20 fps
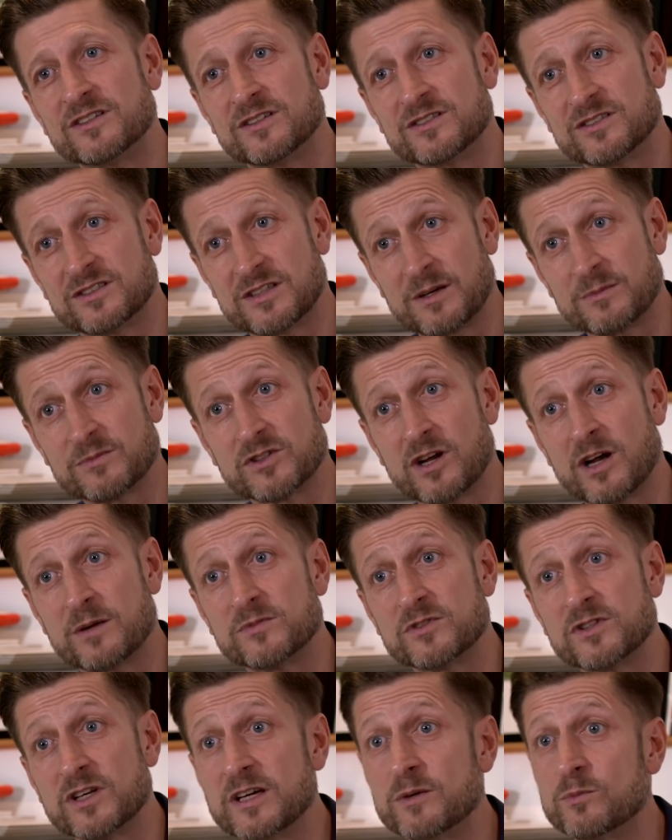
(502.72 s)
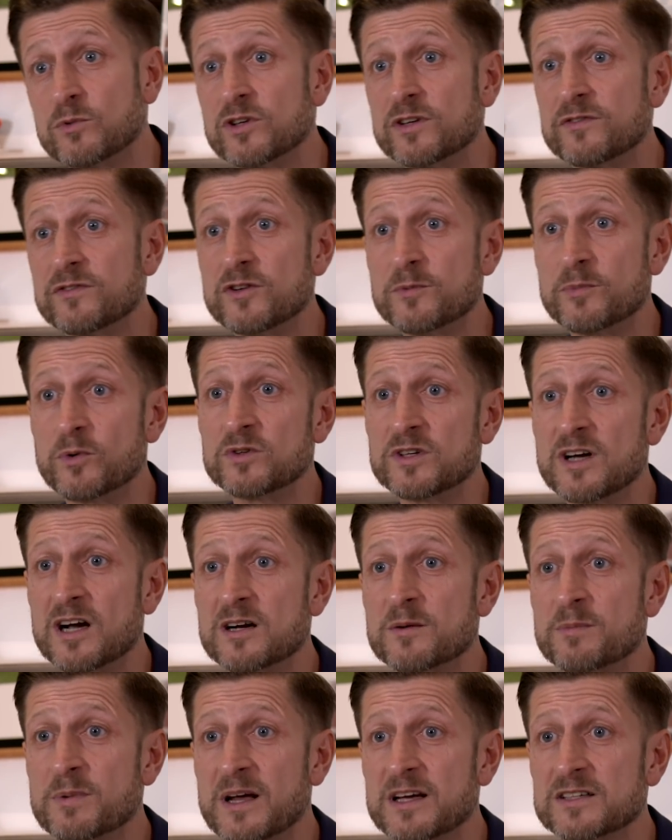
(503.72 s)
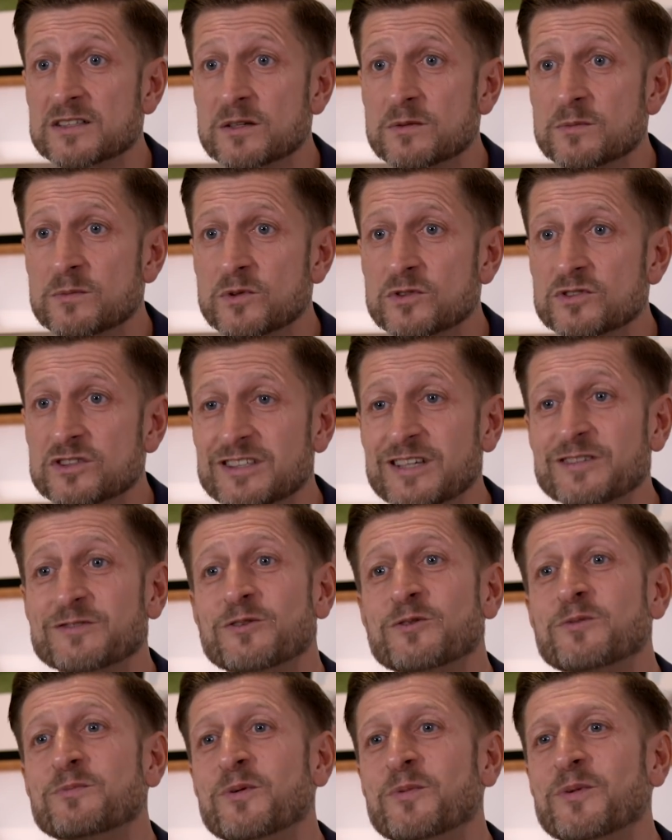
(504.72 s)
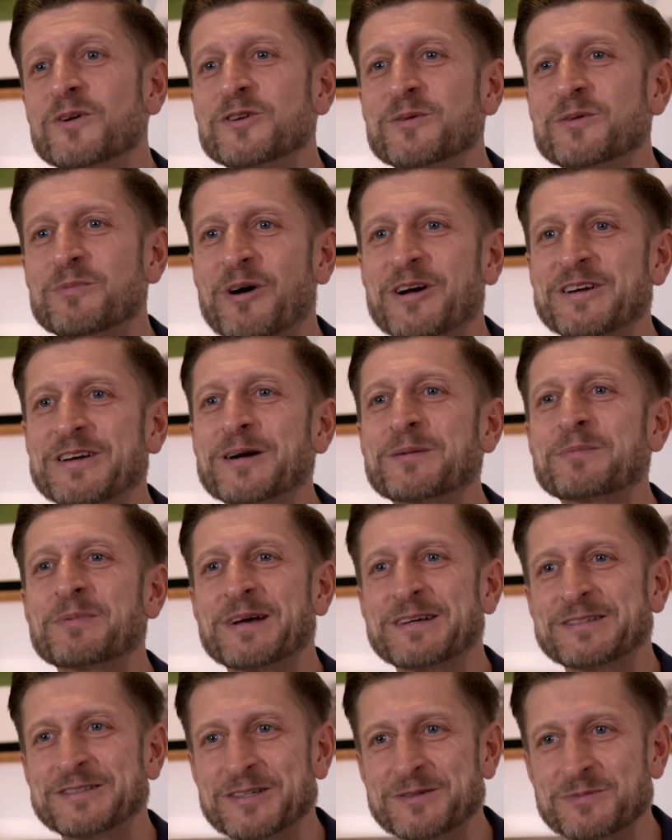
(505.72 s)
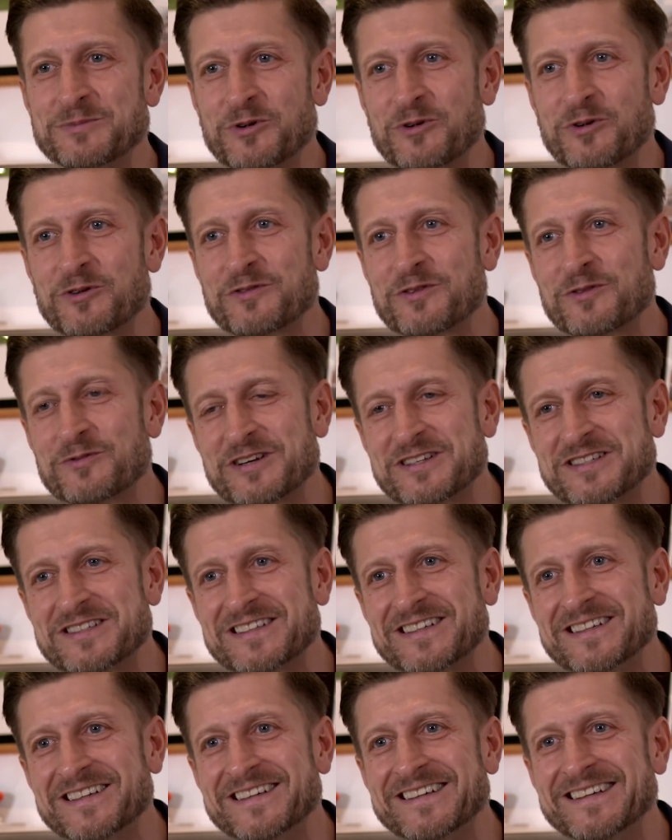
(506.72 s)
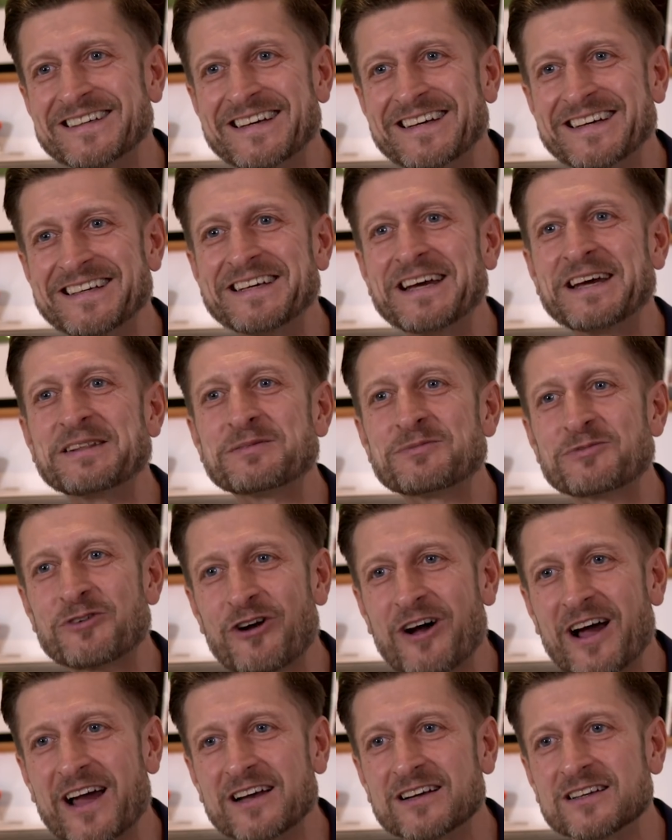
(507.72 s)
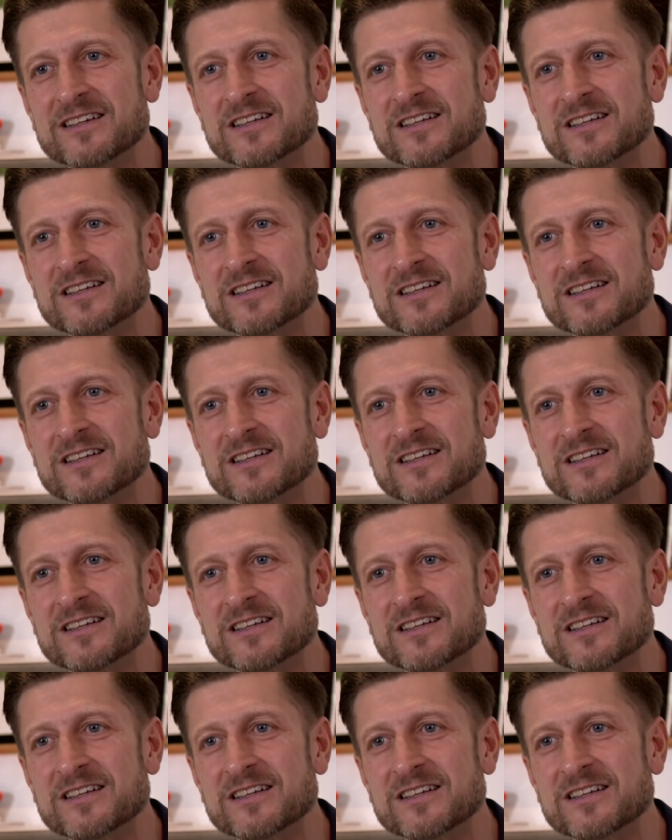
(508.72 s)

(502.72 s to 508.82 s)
sometimes that it would if you bought younger players and they were more successful. But when you buy younger players, there's more of a risk in getting them right.